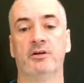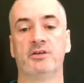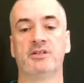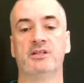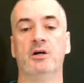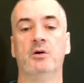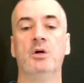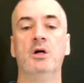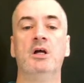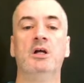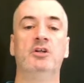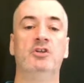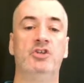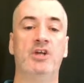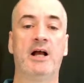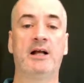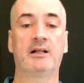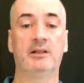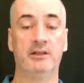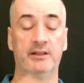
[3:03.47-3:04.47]
So
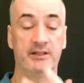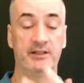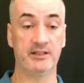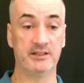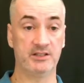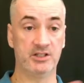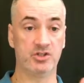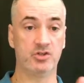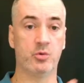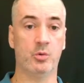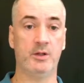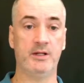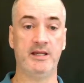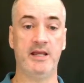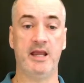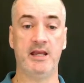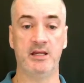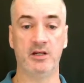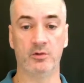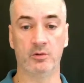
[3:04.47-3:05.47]
Jacqueline is the
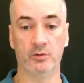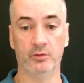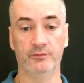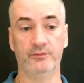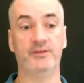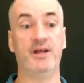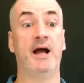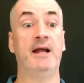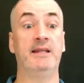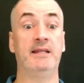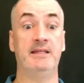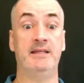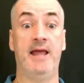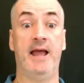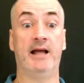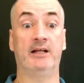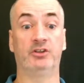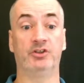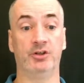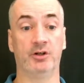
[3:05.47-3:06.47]
28-year-old Dine and
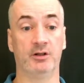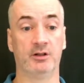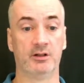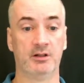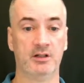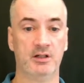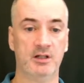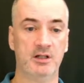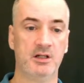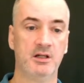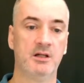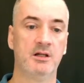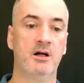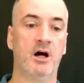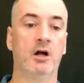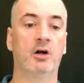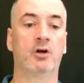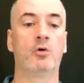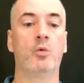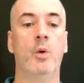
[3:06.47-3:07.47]
Dasher.
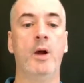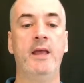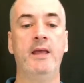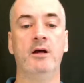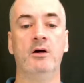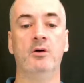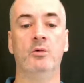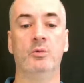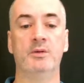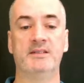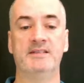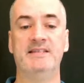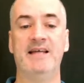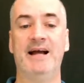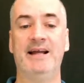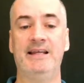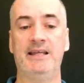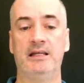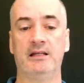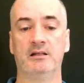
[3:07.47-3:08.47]
Arguello was
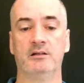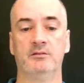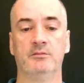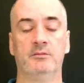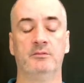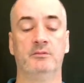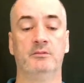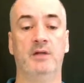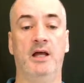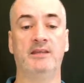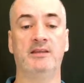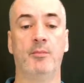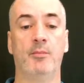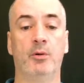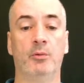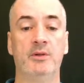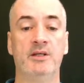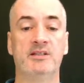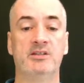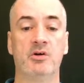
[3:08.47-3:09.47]
dining at the
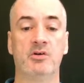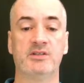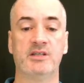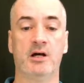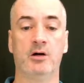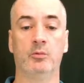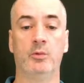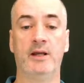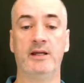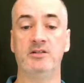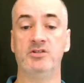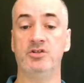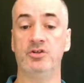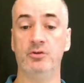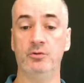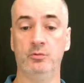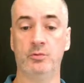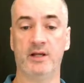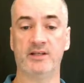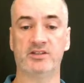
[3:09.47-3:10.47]
Mariscos El Rey
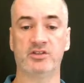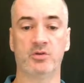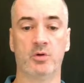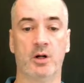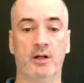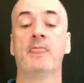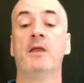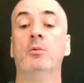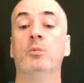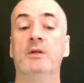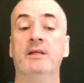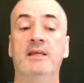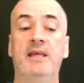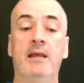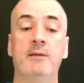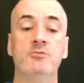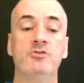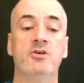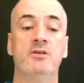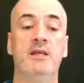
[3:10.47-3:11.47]
2 restaurant when he
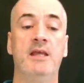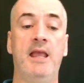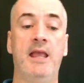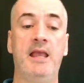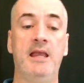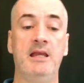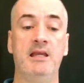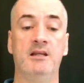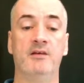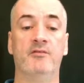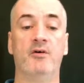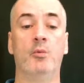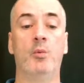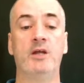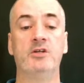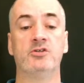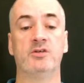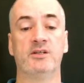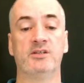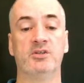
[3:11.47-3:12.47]
came to the aid of a
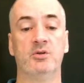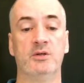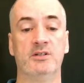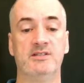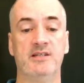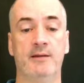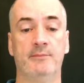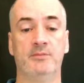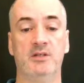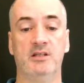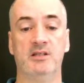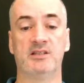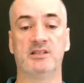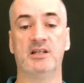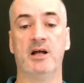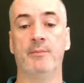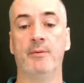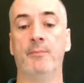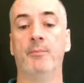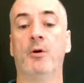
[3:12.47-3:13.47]
waitress who attempted to
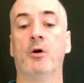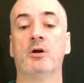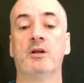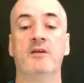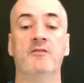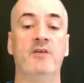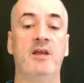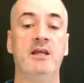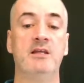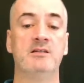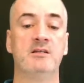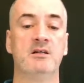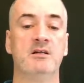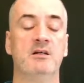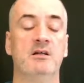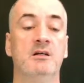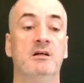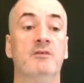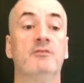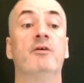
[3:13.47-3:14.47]
stop a party of eight
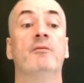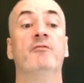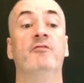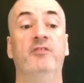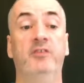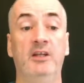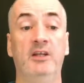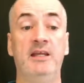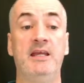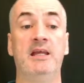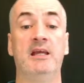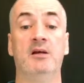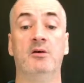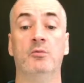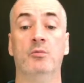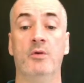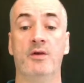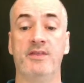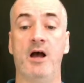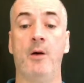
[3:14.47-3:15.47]
from fleeing
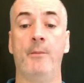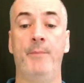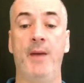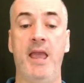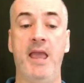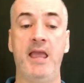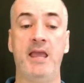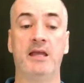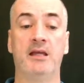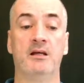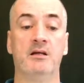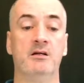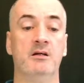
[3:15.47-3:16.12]
without paying.